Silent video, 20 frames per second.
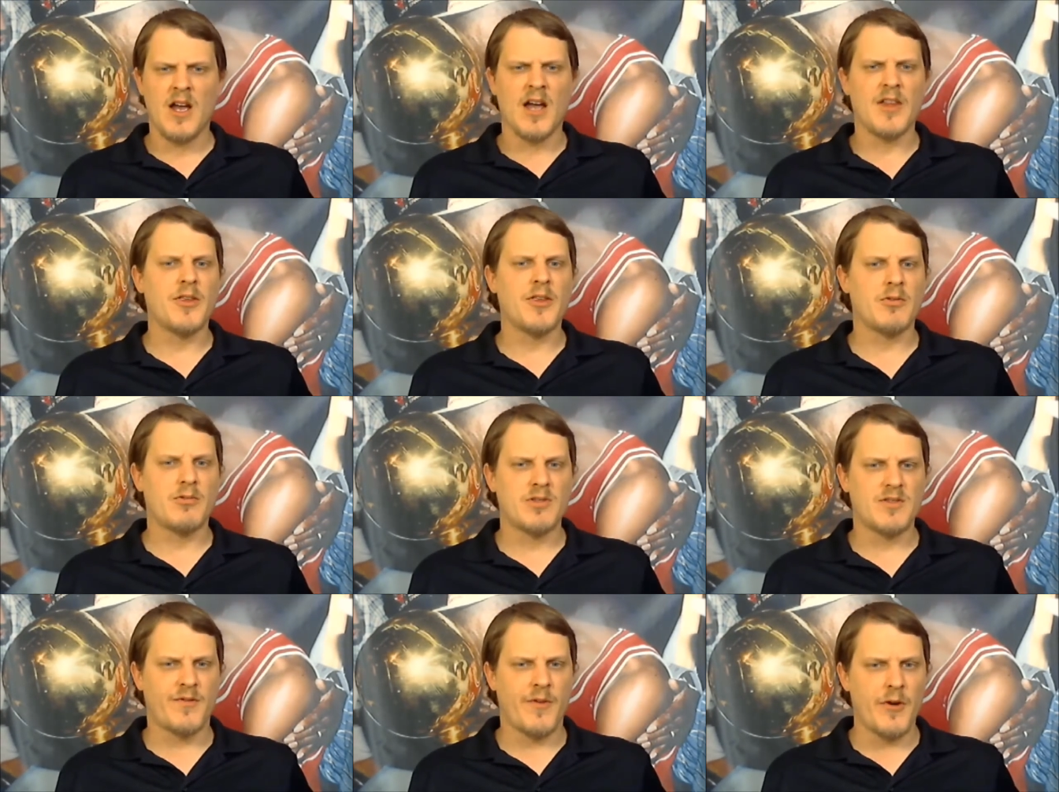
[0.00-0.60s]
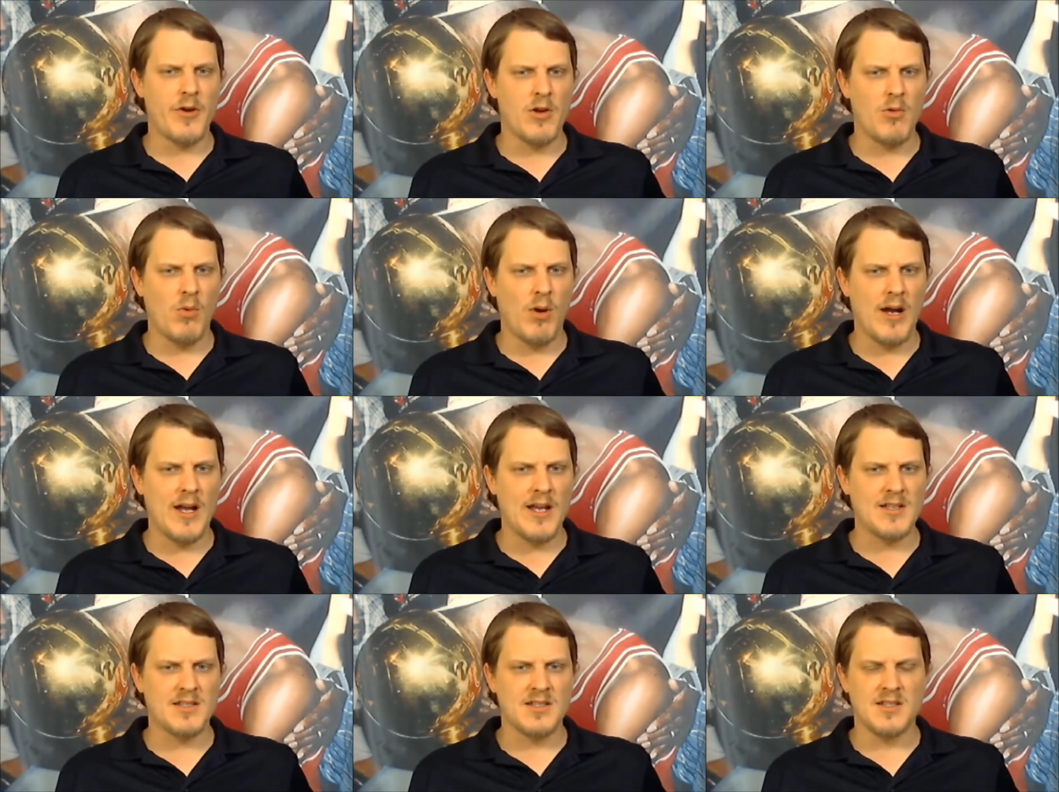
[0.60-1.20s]
I thought it was very
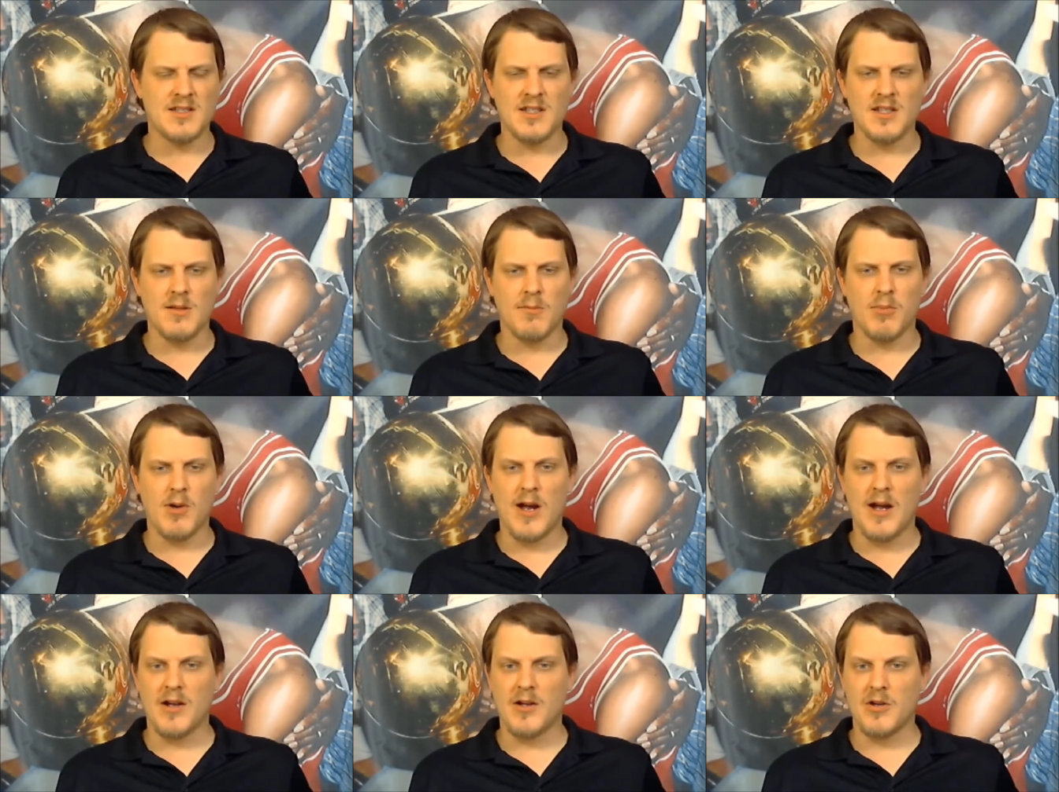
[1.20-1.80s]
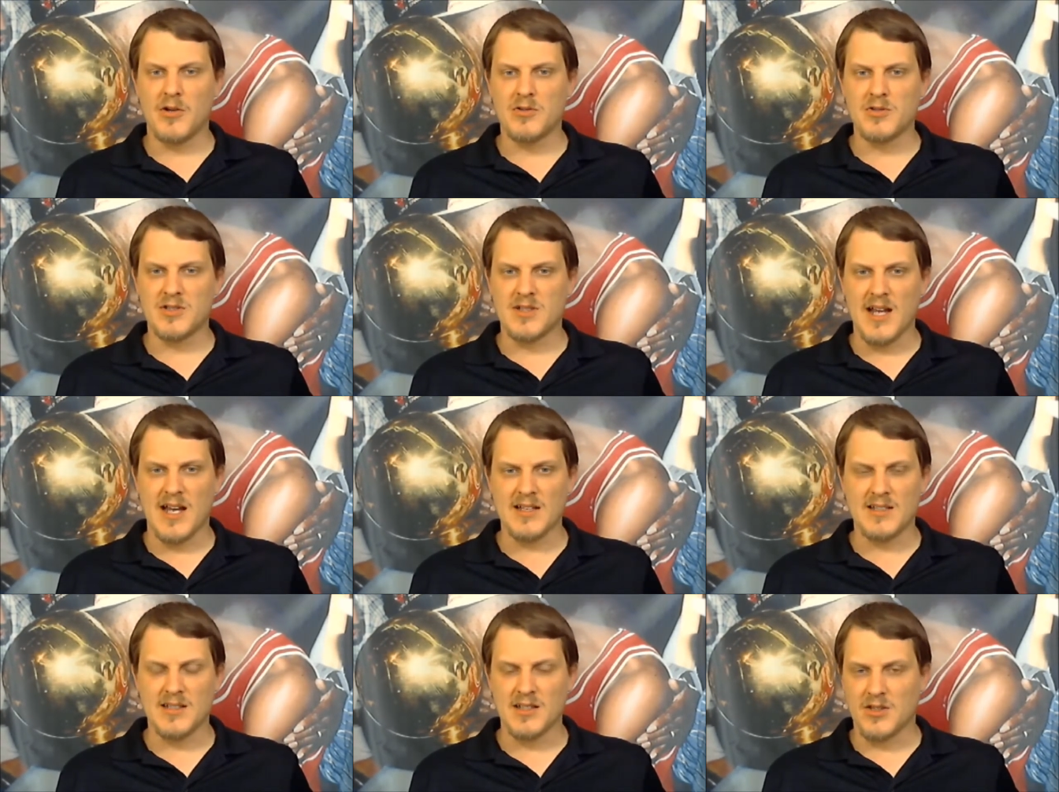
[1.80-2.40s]
wise to see the Broncos
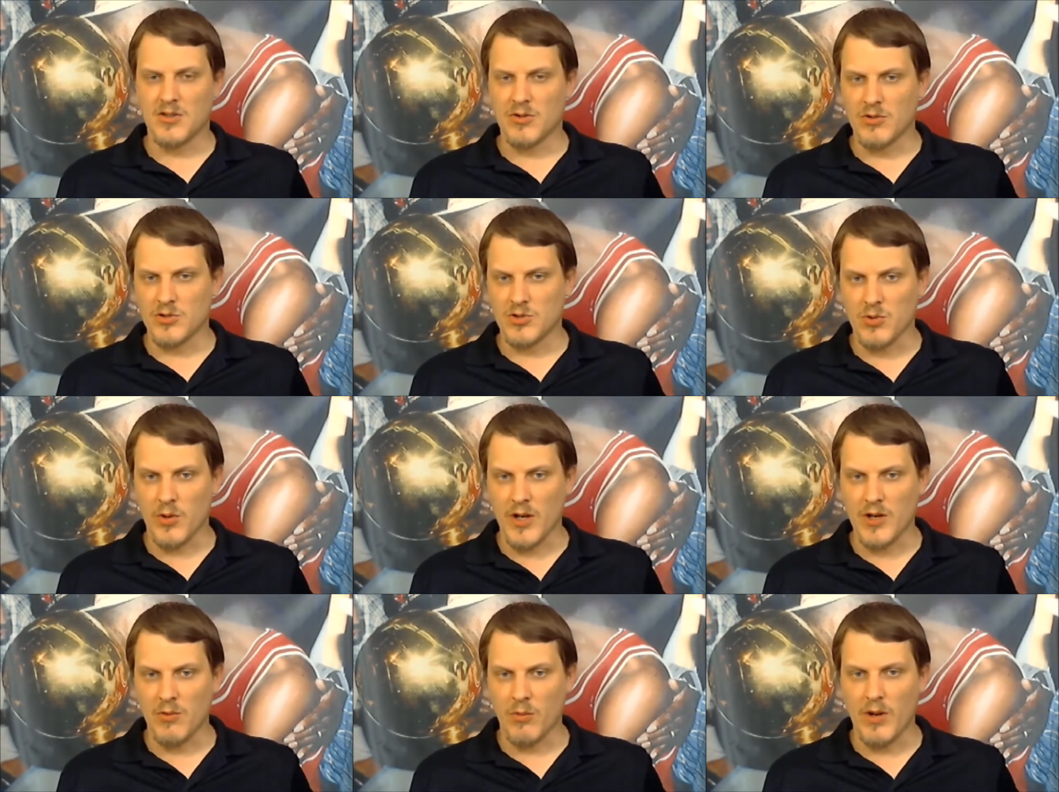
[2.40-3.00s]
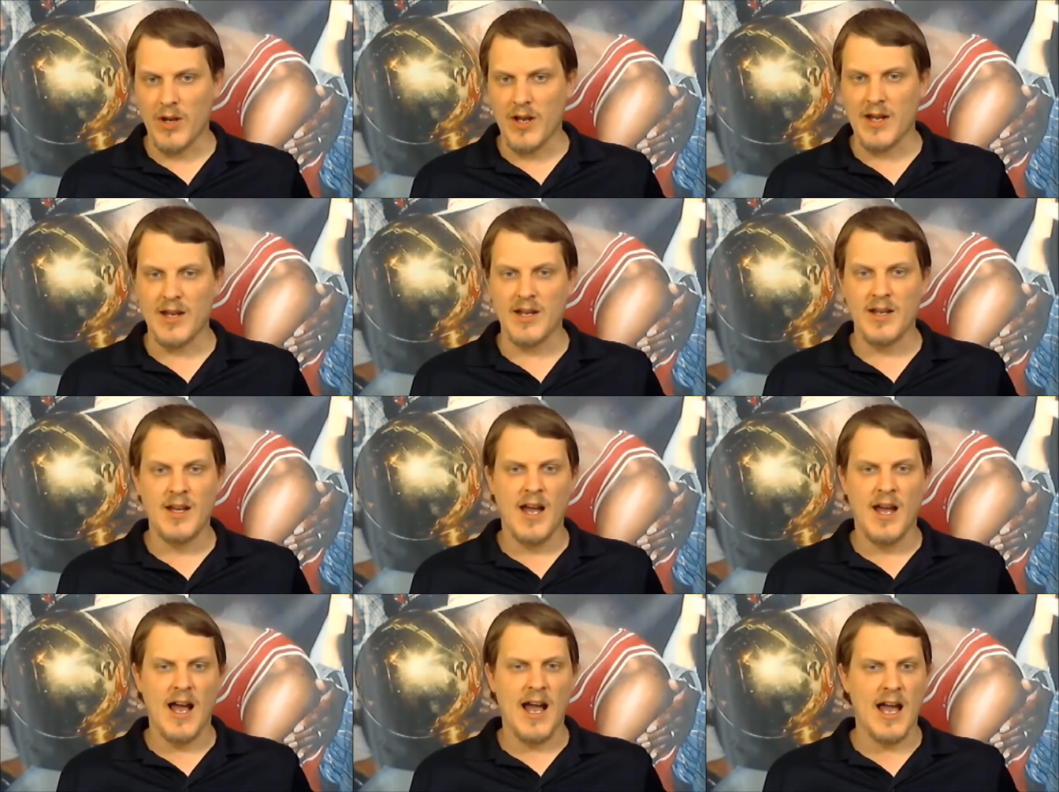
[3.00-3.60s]
not sit there and trade away
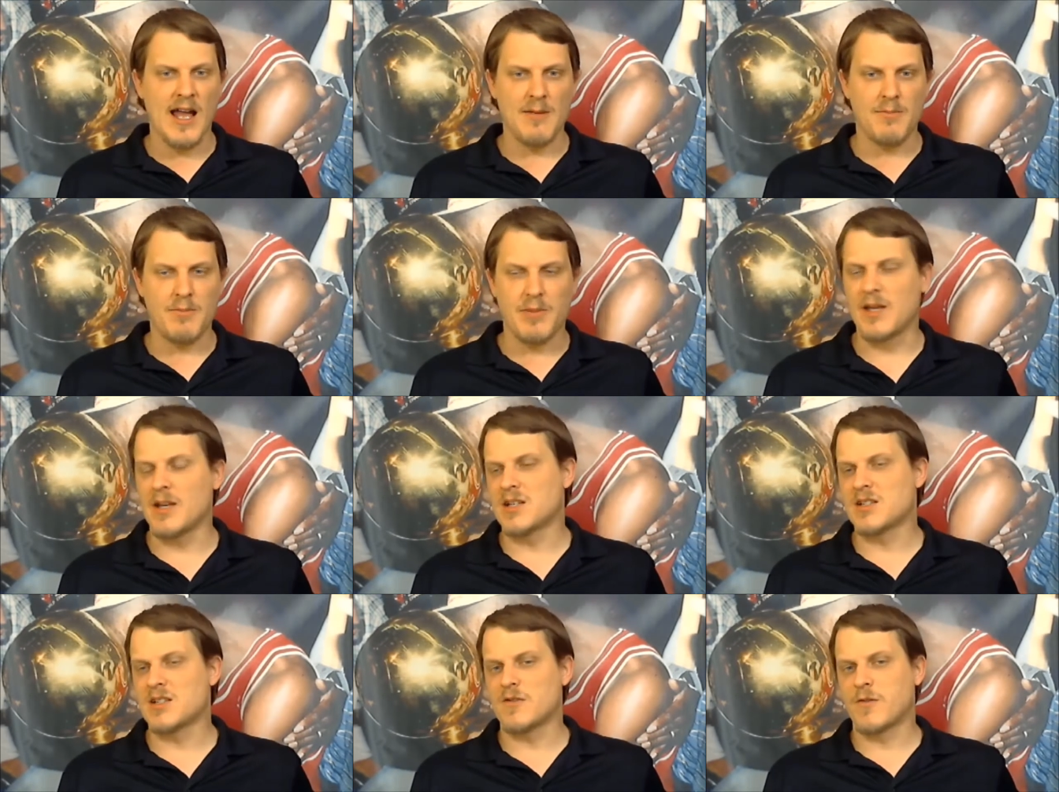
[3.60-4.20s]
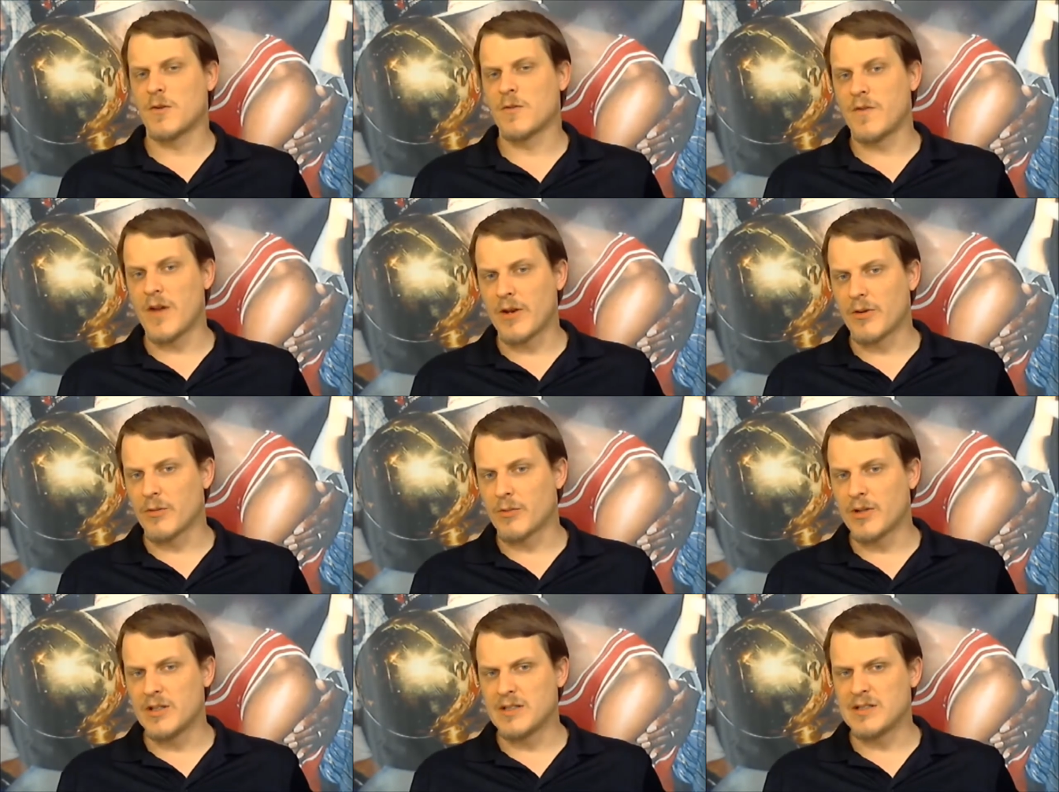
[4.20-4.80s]
high picks for
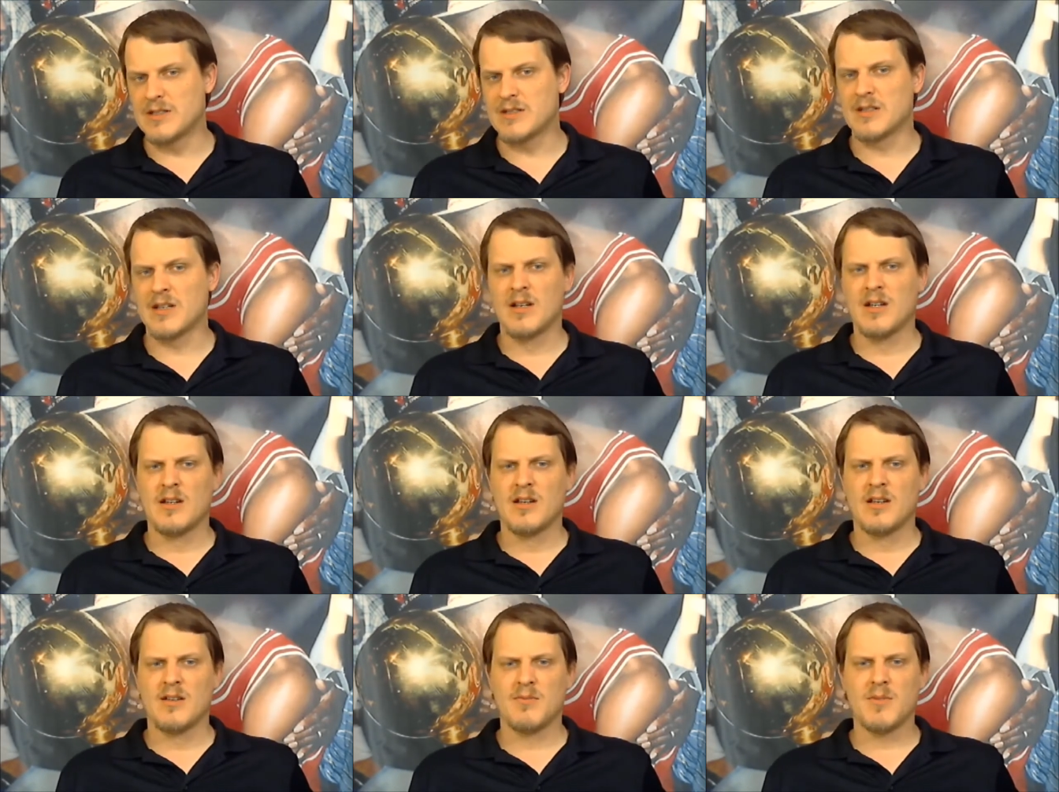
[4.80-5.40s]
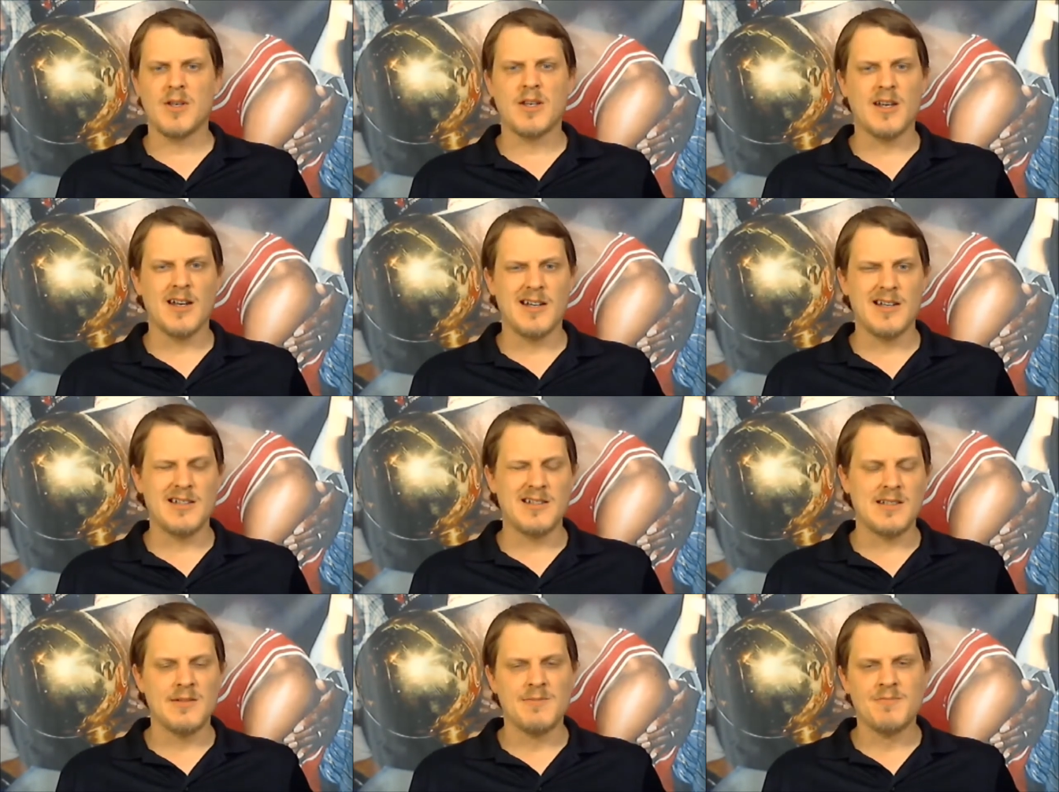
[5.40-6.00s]
veterans
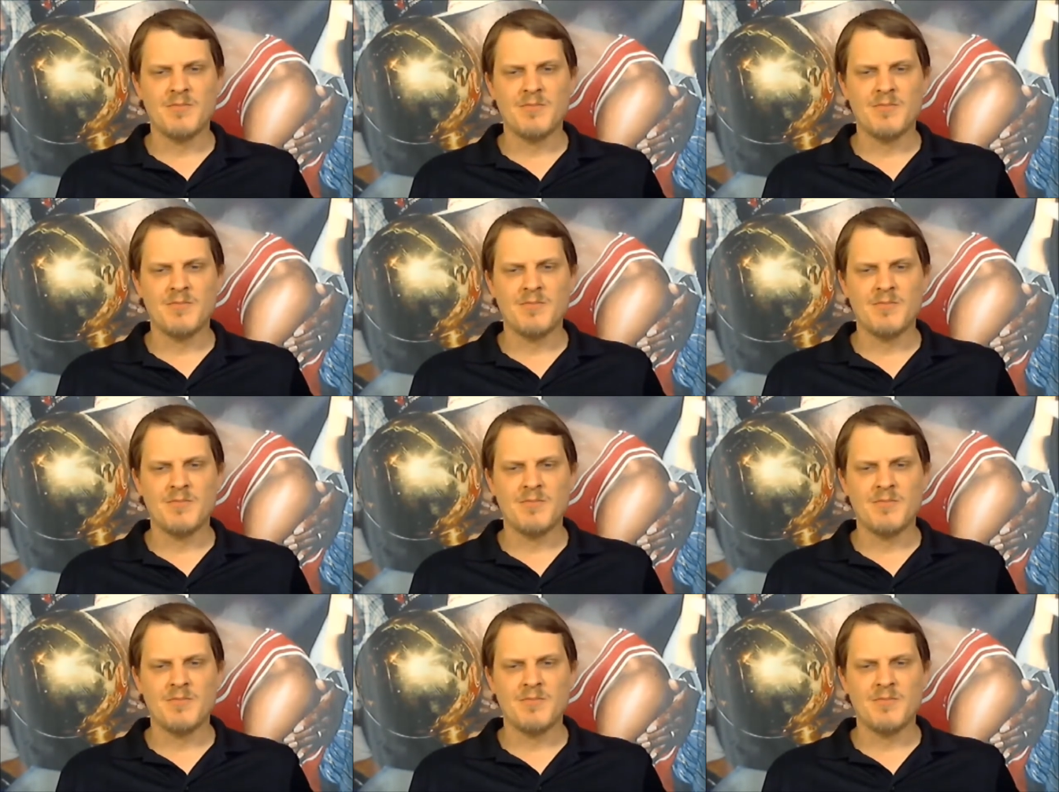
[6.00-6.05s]
because